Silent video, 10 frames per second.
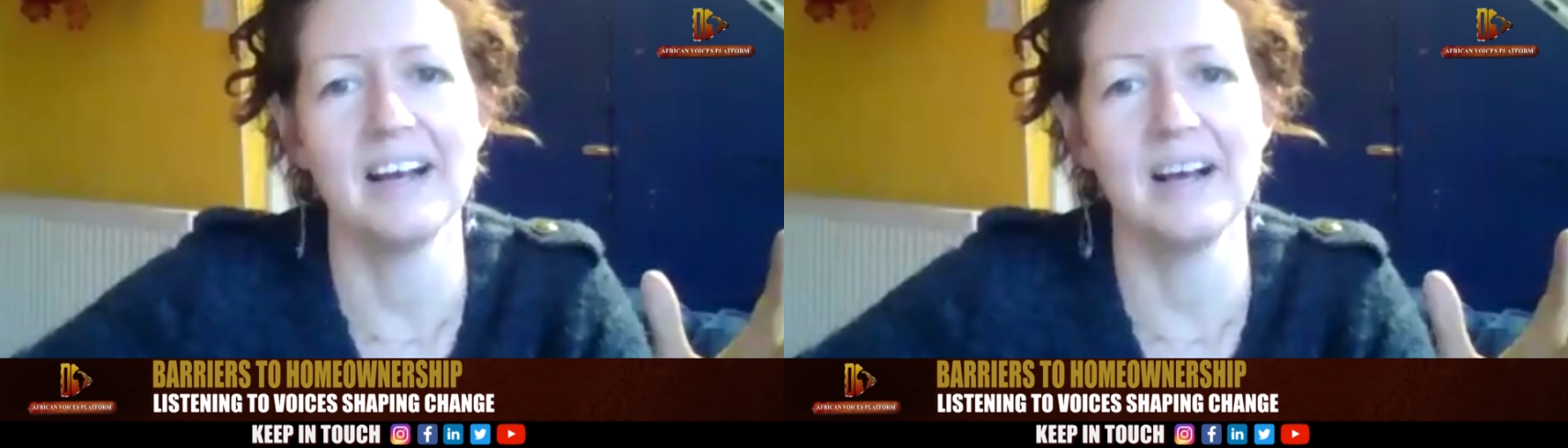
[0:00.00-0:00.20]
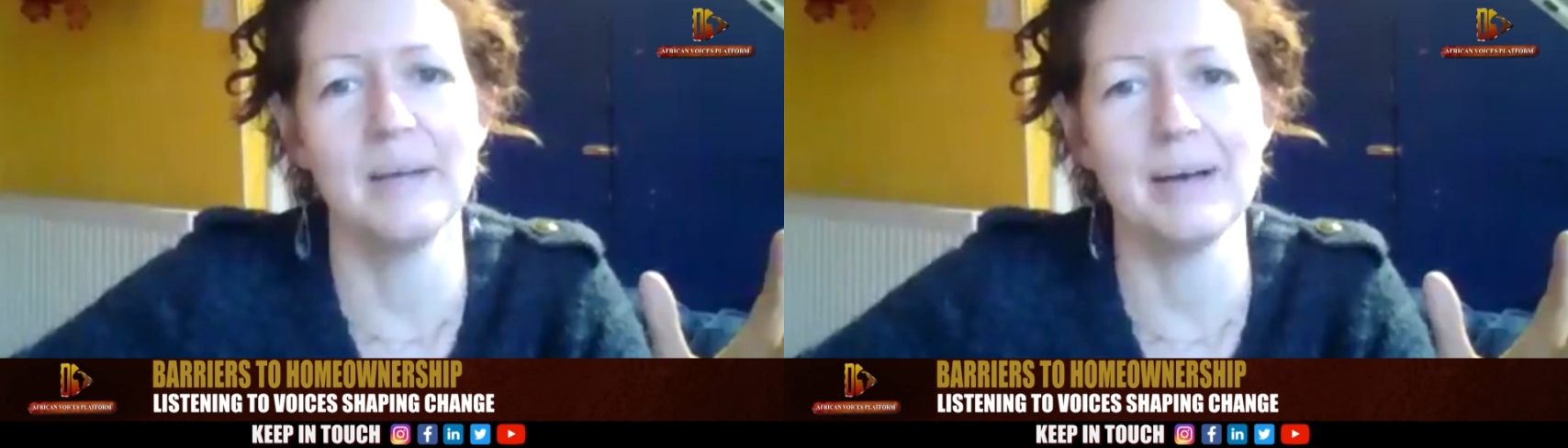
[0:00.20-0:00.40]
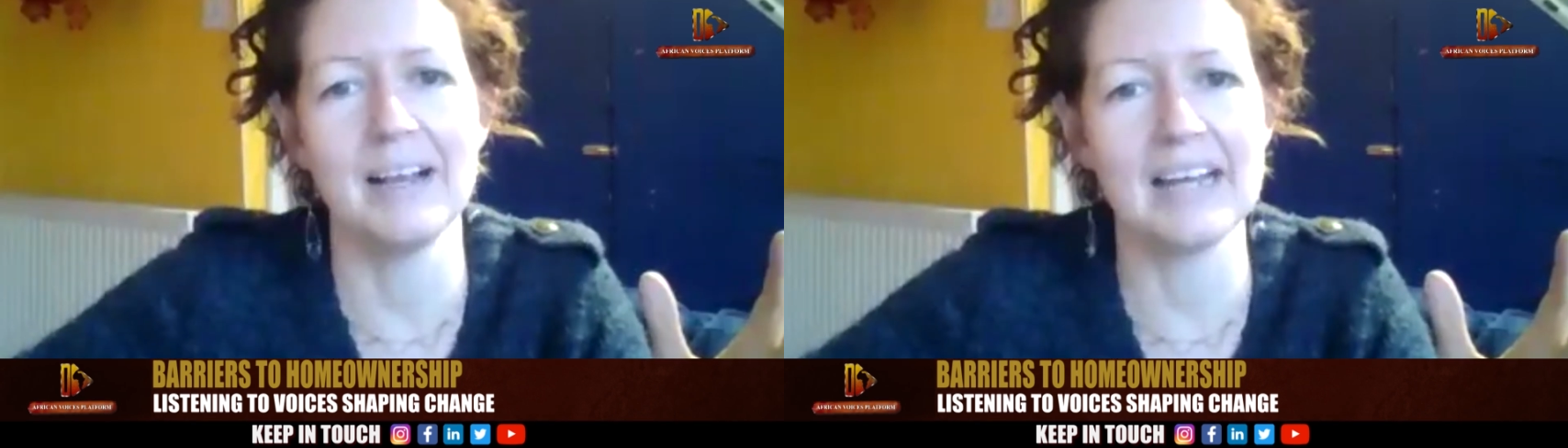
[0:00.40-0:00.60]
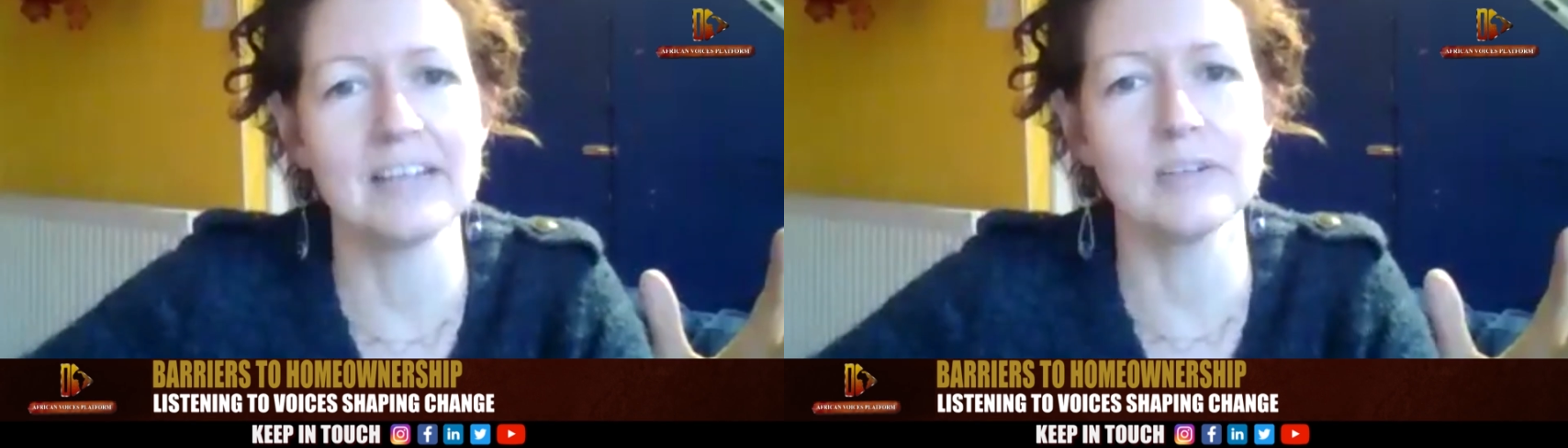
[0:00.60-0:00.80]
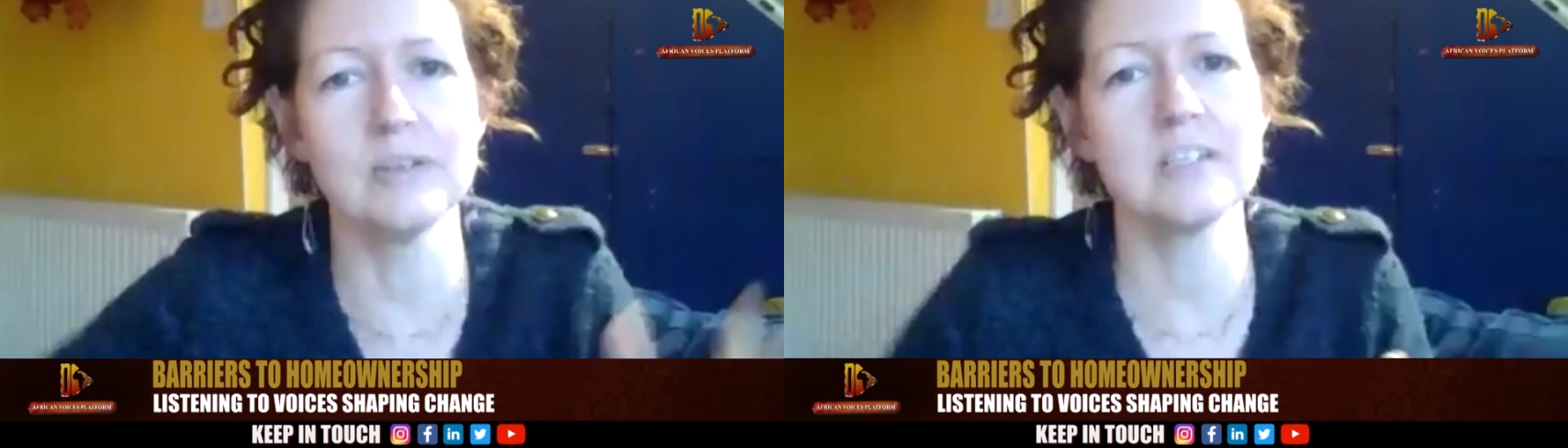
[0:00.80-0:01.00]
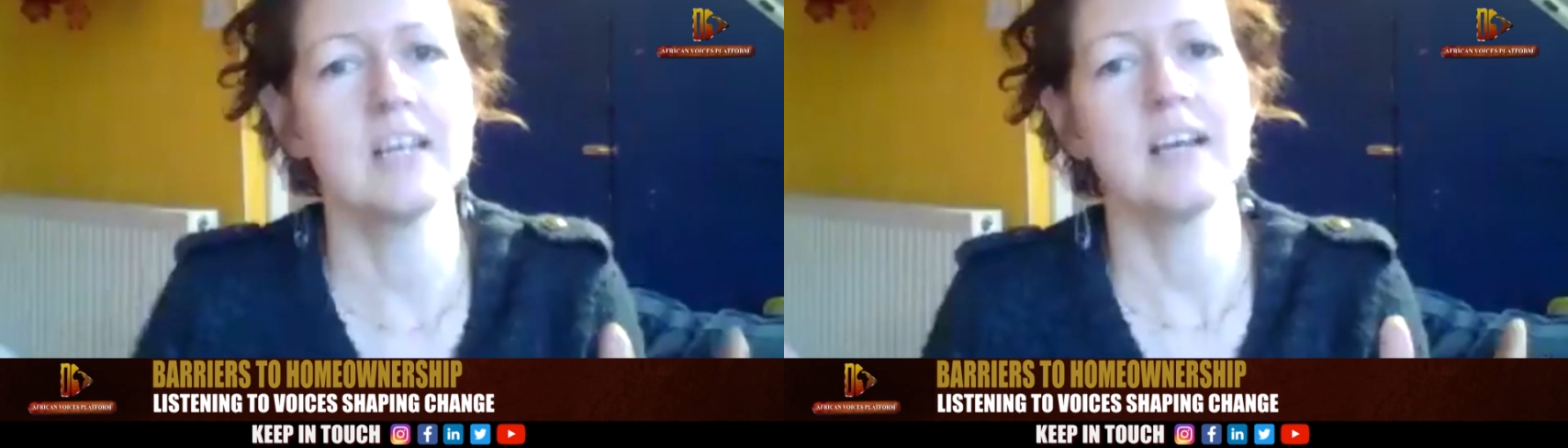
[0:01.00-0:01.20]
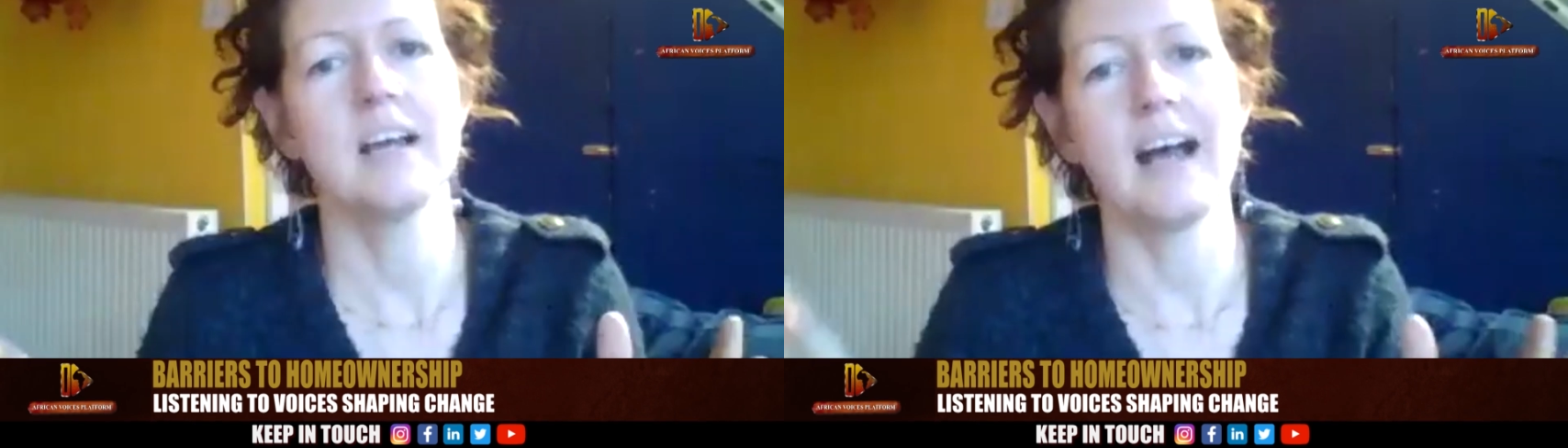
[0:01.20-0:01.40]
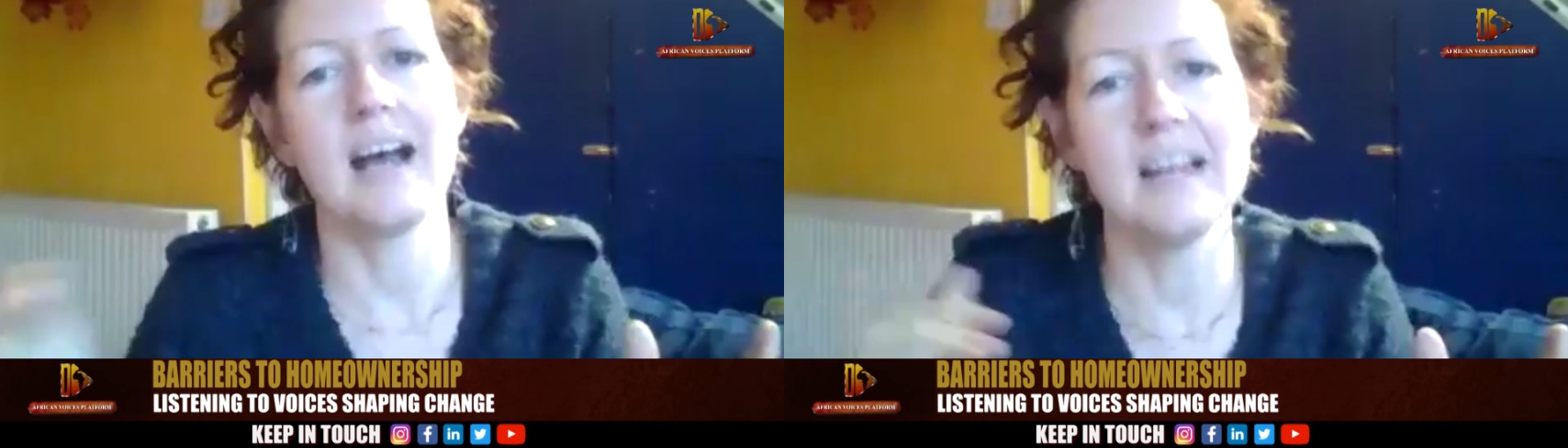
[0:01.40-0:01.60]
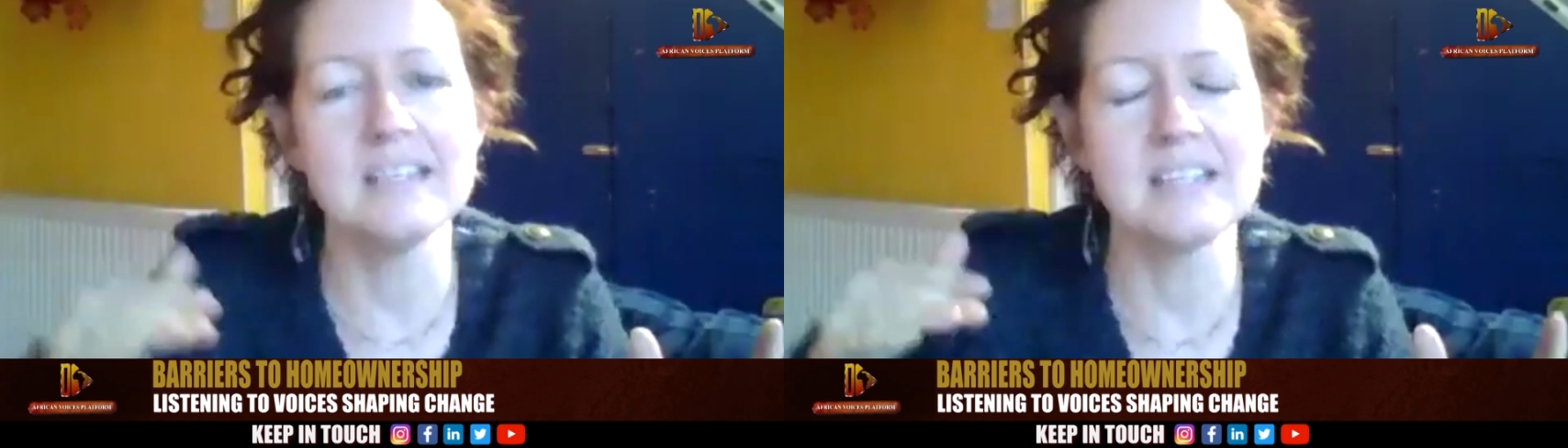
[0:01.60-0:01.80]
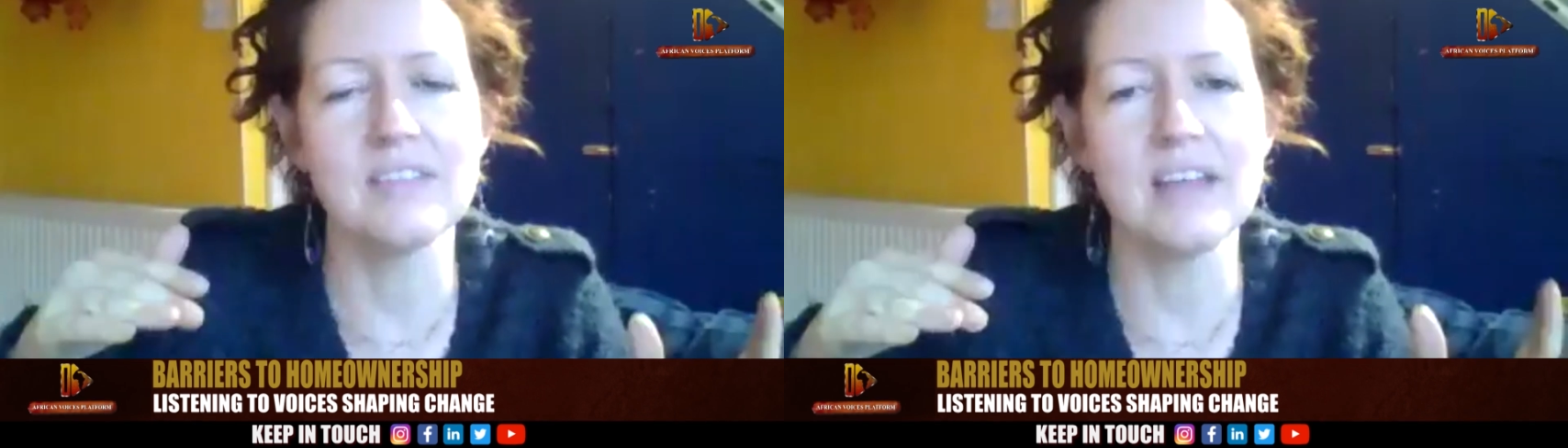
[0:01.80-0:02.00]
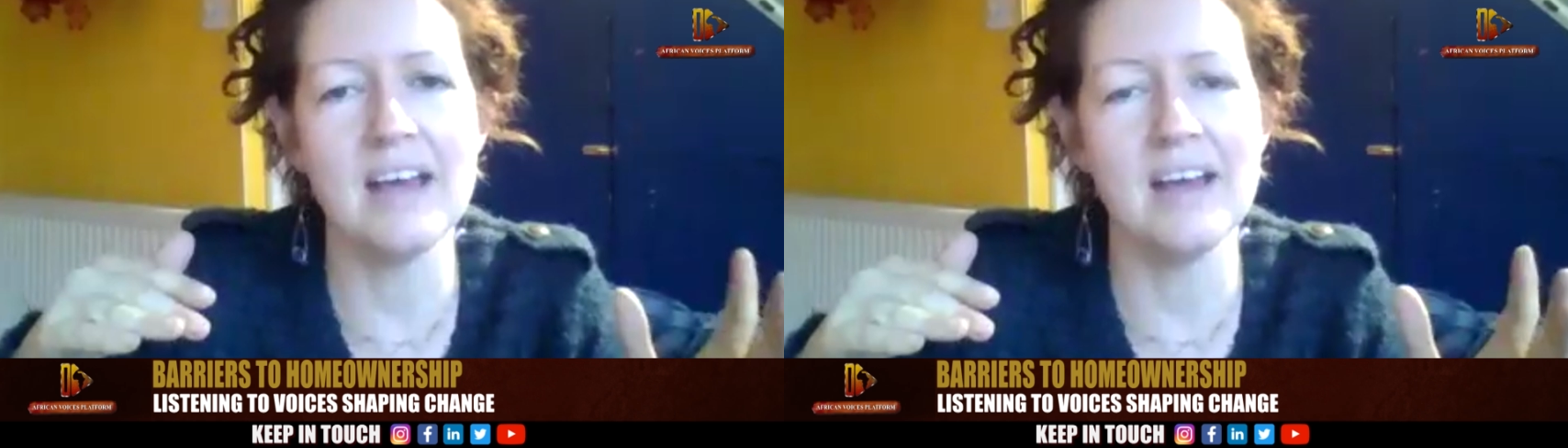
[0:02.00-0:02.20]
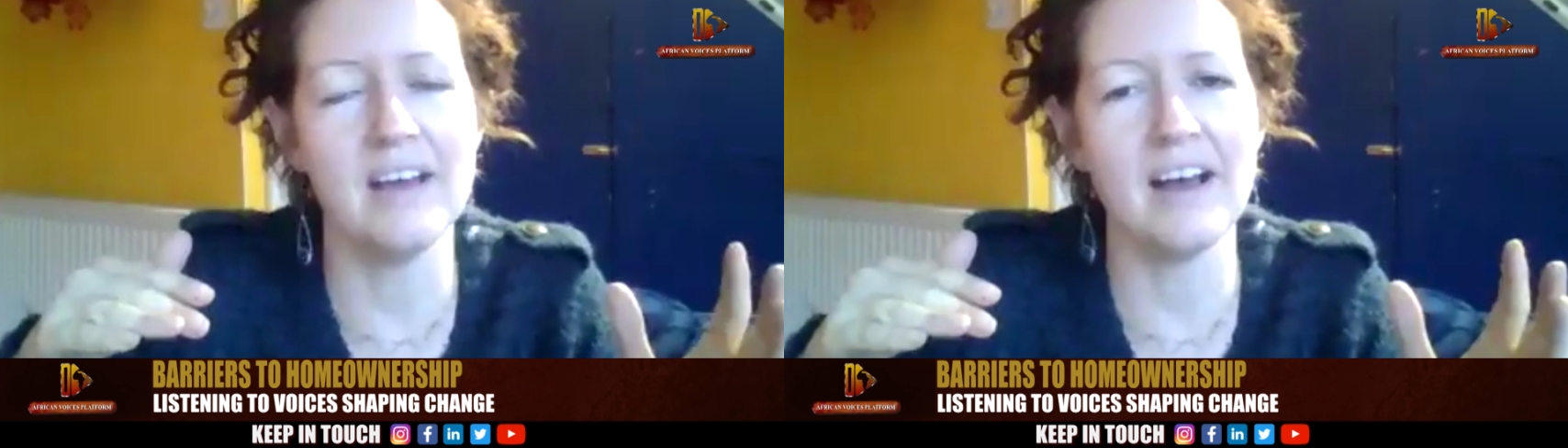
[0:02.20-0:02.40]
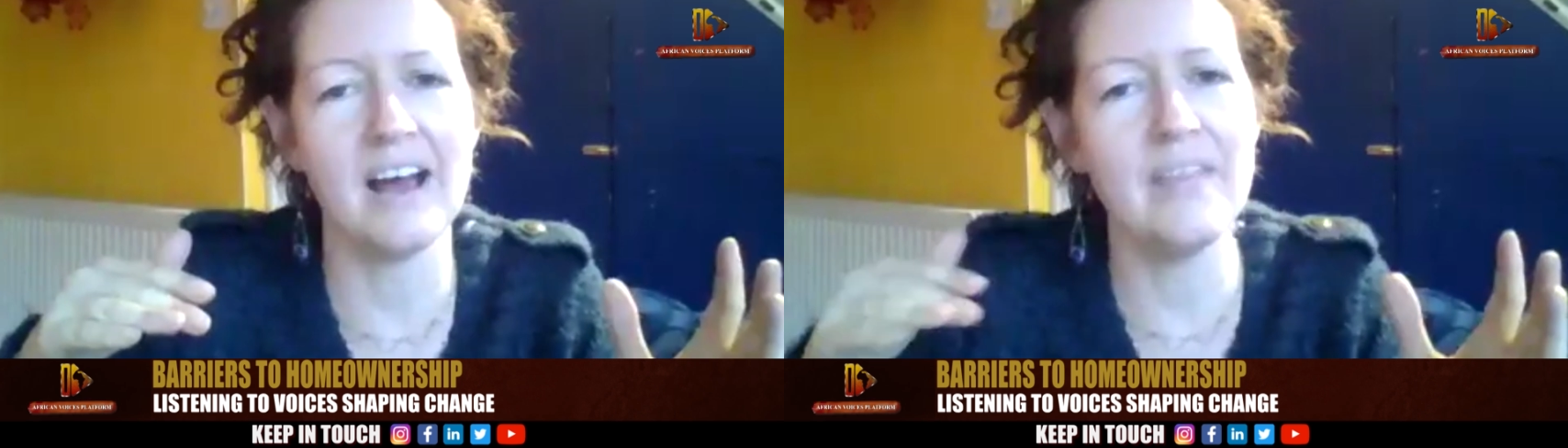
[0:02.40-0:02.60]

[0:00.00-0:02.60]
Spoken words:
a landlord, and then